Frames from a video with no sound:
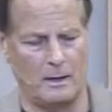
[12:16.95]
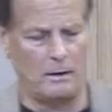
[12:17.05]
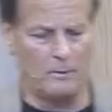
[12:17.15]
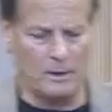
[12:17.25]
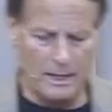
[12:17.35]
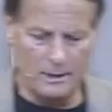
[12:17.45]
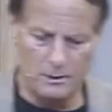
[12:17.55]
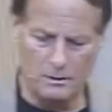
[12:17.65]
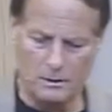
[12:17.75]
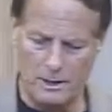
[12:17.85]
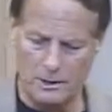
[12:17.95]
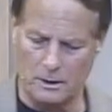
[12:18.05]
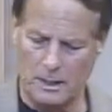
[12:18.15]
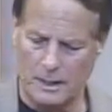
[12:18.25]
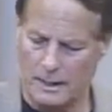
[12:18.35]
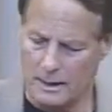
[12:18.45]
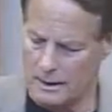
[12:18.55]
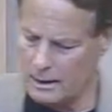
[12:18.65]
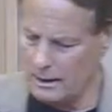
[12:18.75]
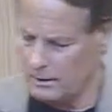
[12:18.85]
I want to ask you a question.
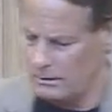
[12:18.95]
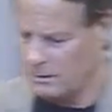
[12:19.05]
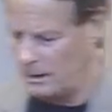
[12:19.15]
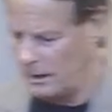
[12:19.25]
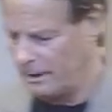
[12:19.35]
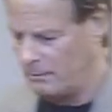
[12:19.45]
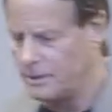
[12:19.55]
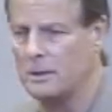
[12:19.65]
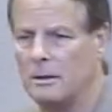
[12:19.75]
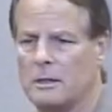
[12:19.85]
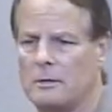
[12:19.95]
Can you tell me what's in this